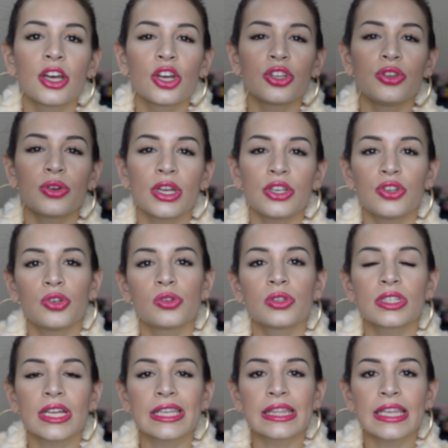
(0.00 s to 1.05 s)
you can
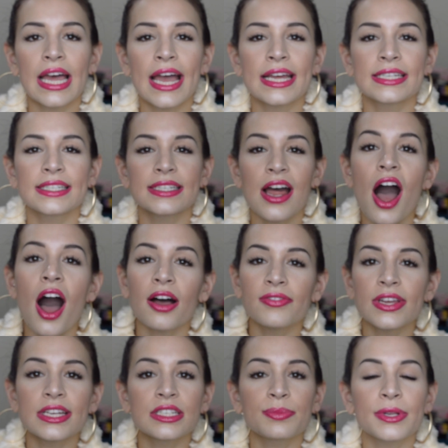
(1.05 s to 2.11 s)
use in less
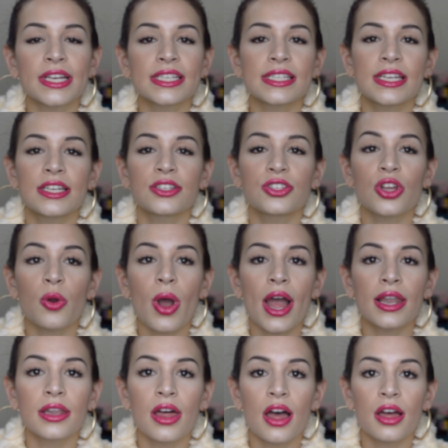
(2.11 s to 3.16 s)
obvious places. So
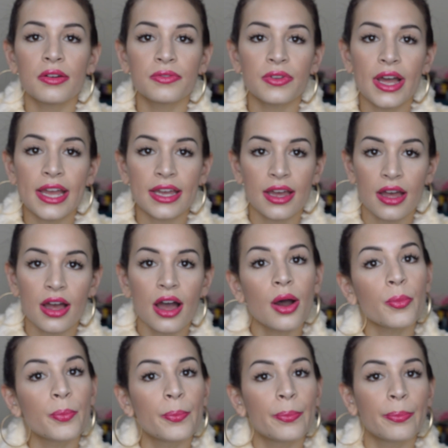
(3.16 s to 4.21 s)
I love like
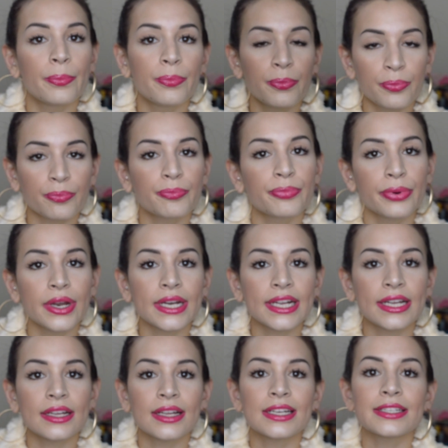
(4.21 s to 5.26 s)
a
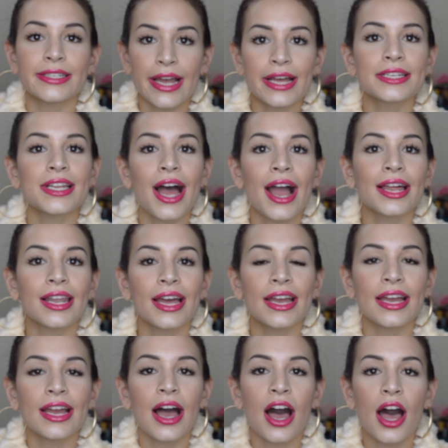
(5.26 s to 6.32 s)
pretty intense
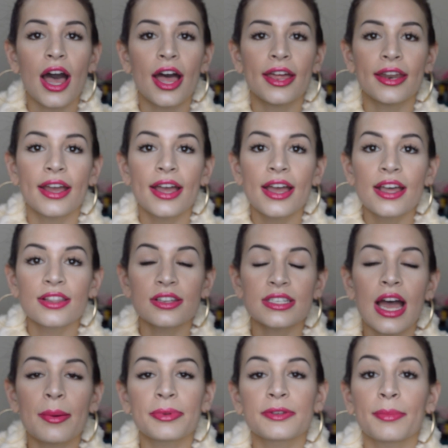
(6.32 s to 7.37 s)
highlight on the
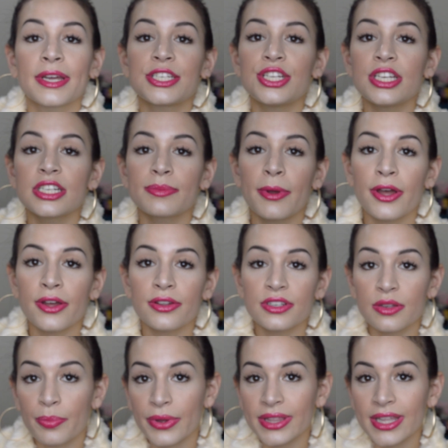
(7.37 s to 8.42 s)
tops of my
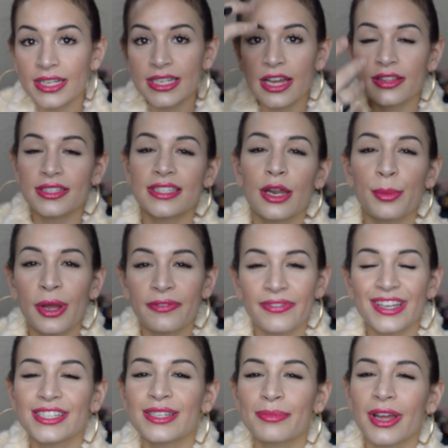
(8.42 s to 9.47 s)
cheekbones, but then down the center of my
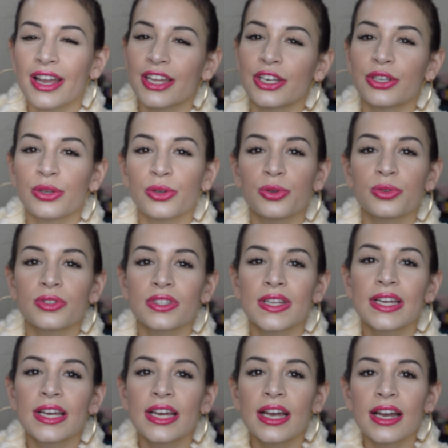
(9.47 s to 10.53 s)
face I'm not going to
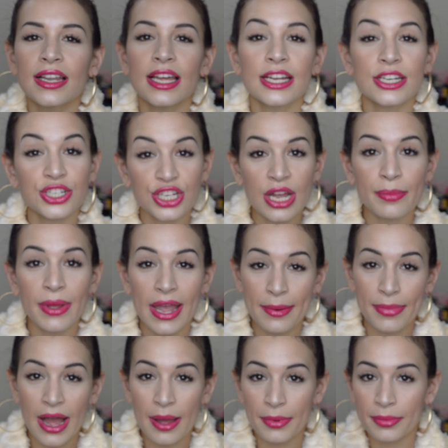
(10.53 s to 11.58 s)
use like Champagne
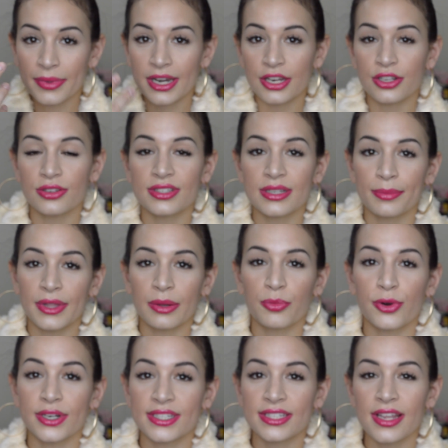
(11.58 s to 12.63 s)
Pop. I'm going to use something
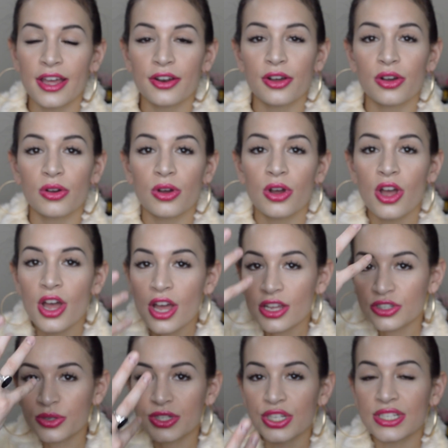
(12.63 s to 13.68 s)
more subtle,
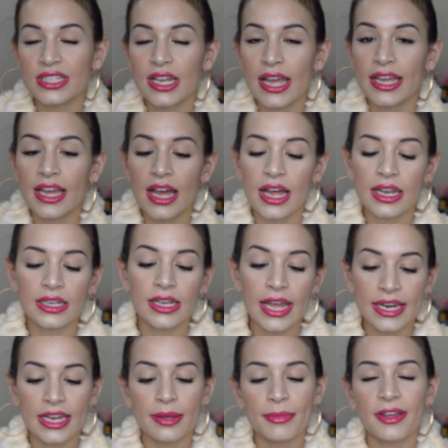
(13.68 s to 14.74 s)
so it's just like lightening